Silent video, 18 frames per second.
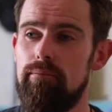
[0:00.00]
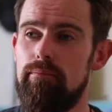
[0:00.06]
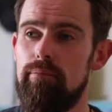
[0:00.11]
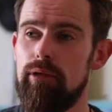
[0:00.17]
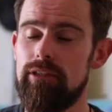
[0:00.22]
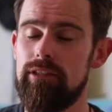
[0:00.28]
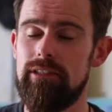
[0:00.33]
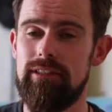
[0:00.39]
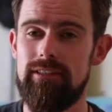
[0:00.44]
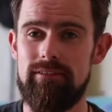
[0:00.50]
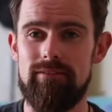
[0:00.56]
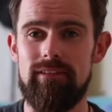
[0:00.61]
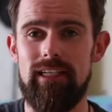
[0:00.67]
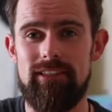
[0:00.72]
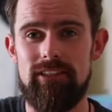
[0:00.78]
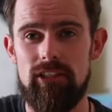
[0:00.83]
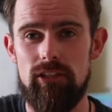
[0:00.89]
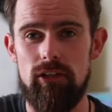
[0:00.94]
but
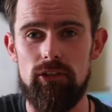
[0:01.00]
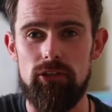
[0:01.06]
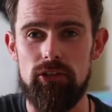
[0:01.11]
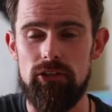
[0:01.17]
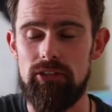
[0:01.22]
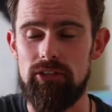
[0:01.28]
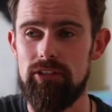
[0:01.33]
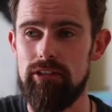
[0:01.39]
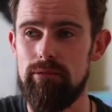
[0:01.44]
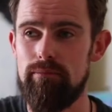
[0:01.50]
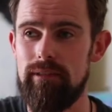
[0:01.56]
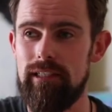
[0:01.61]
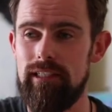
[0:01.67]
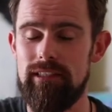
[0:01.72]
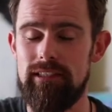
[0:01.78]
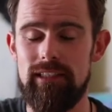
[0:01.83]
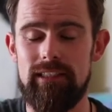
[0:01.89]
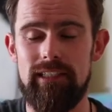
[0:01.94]
it's lunch, it's in the
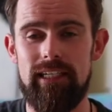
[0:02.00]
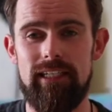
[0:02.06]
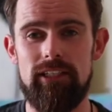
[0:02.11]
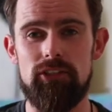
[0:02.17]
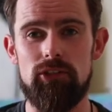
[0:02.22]
middle of the day,